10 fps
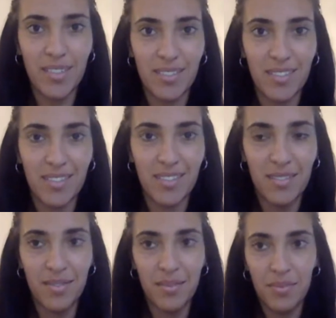I'm pretty
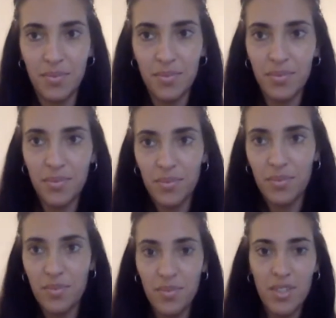good.
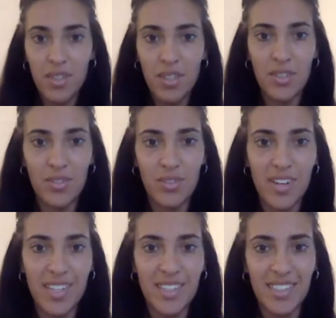Thank you.
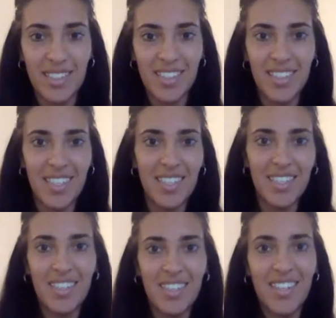Thank you
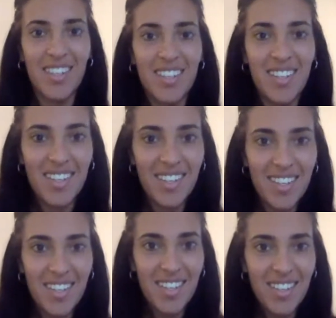for coming right on
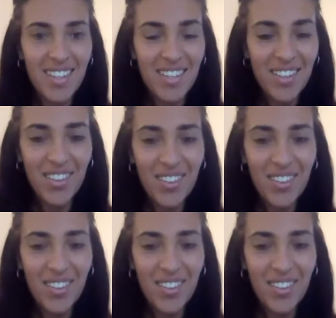time.